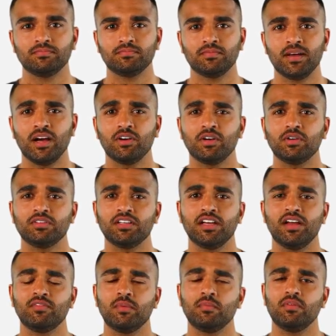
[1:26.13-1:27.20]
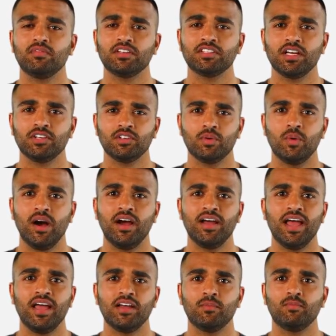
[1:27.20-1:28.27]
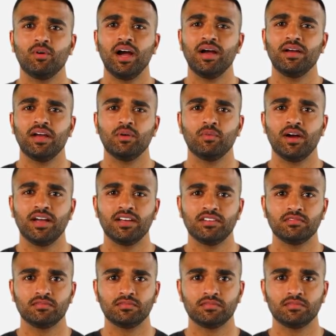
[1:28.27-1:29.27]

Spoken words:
Now loosen and remove the sensor wire and the brake line bracket.